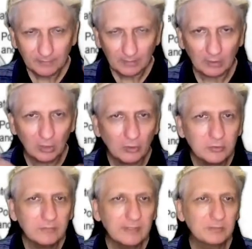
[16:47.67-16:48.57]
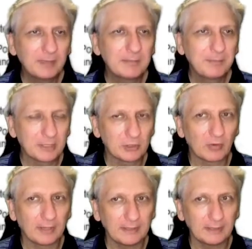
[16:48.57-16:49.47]
lots of these big picture
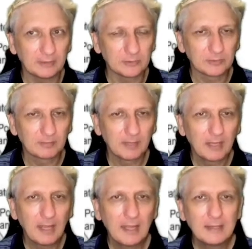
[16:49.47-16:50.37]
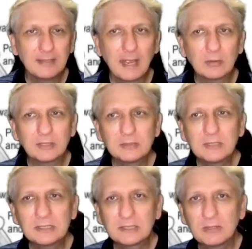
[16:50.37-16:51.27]
ideas. Now, it doesn't
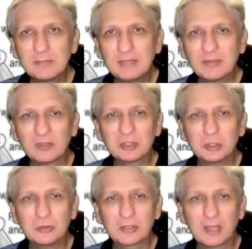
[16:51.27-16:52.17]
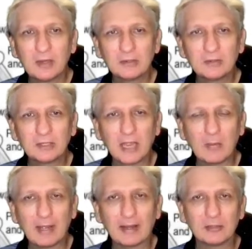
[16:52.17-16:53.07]
necessarily mean that the students are going to go
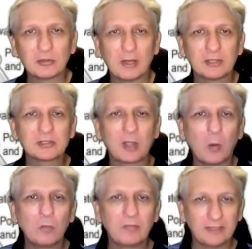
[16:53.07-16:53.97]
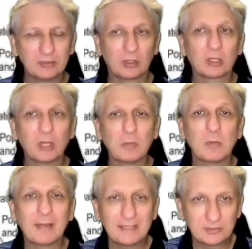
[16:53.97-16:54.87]
out and try to solve these on a global
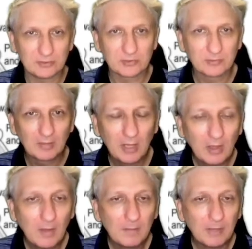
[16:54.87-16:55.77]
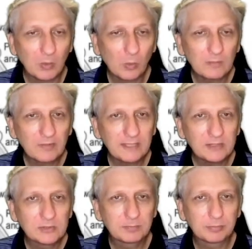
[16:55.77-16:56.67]
basis, but all of
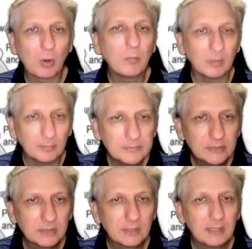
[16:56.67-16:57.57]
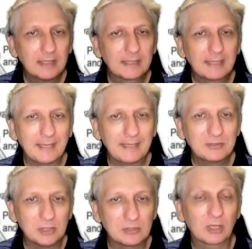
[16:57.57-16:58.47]
these problems can
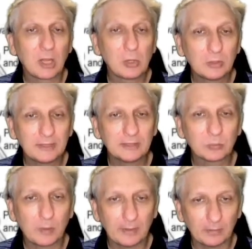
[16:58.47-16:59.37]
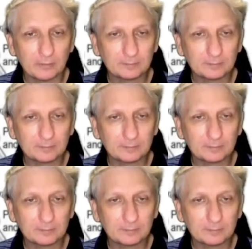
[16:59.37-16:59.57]
exist locally as well